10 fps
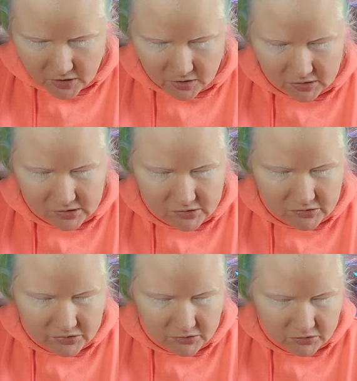not like
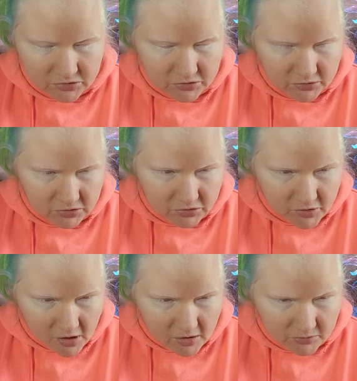silky, silky
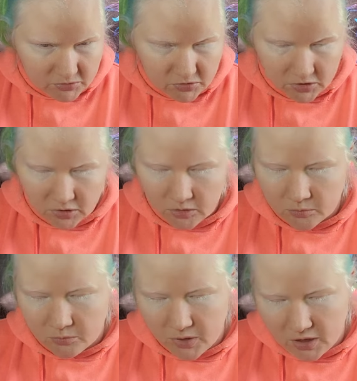soft,
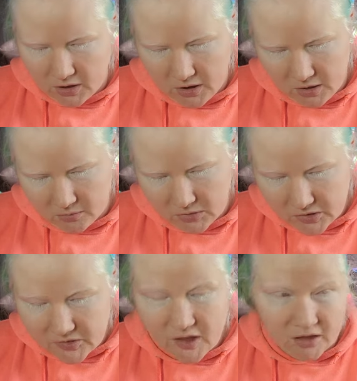but um,
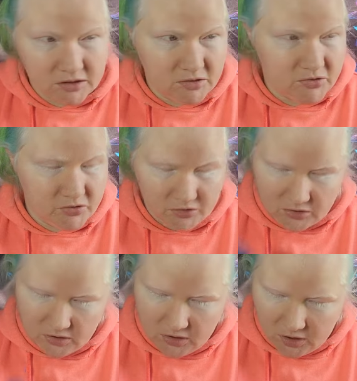it's nice.
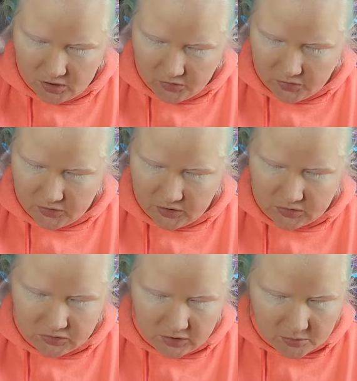And it's in a
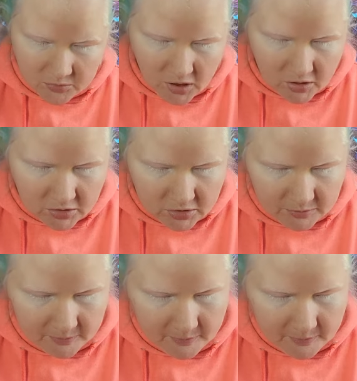denim color.